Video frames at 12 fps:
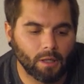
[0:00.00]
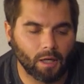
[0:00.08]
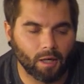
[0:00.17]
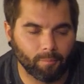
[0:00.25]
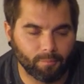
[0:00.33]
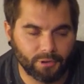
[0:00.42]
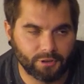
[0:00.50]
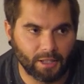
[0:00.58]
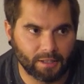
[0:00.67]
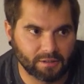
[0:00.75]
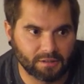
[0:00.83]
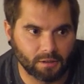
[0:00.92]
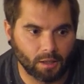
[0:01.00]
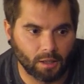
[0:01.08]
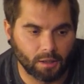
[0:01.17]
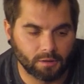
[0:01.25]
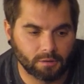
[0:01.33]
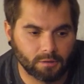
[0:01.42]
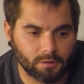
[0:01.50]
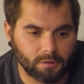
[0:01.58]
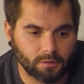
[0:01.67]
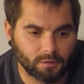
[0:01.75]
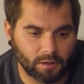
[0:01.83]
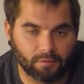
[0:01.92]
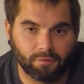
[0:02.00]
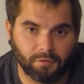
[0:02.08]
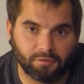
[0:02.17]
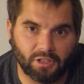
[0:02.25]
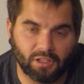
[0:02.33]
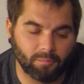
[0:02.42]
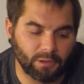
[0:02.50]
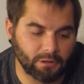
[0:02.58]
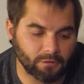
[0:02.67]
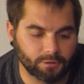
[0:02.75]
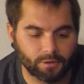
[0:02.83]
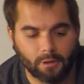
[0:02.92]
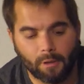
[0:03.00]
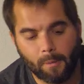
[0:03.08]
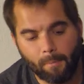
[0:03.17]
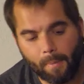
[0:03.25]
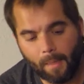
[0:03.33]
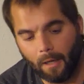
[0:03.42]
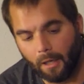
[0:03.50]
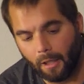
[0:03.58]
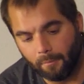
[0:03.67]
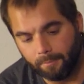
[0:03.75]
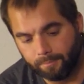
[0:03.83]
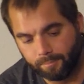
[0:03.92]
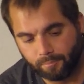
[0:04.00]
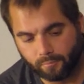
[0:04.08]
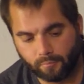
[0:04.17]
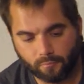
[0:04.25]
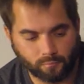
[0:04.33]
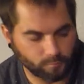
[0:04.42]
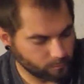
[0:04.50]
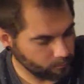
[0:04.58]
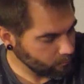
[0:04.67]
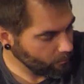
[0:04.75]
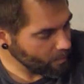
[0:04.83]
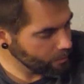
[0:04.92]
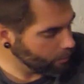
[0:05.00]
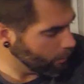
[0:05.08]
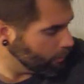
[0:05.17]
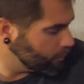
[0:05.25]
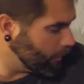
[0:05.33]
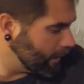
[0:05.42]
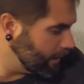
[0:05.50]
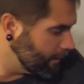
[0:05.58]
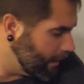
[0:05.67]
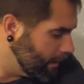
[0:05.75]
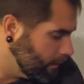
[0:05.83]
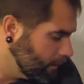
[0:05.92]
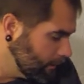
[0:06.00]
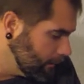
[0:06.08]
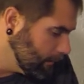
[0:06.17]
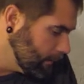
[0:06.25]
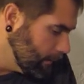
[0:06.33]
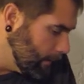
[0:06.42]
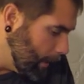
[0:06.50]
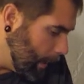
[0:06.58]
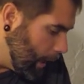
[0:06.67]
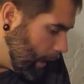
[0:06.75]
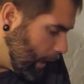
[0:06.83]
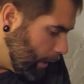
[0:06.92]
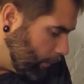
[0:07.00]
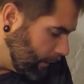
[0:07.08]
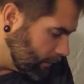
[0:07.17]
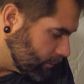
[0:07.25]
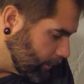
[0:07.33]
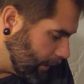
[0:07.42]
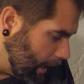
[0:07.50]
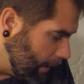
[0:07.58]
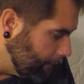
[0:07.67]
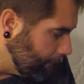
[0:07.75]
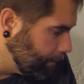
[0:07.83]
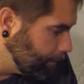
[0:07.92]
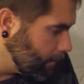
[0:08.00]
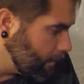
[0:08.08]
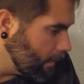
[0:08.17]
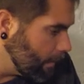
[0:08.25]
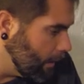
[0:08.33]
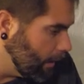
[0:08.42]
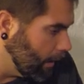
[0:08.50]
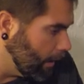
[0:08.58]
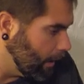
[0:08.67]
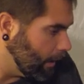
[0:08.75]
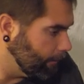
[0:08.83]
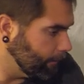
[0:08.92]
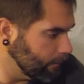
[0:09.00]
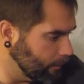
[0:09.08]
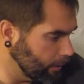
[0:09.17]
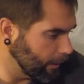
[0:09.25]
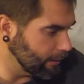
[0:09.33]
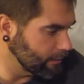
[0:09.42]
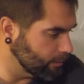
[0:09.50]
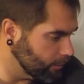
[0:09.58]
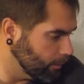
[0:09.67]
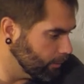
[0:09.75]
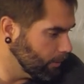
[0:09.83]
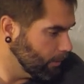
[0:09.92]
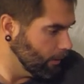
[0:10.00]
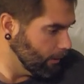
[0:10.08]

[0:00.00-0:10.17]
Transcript: um, but that's uh, like 15 meals. Um, so those went in there. Uh, what else we got? Um, okay, so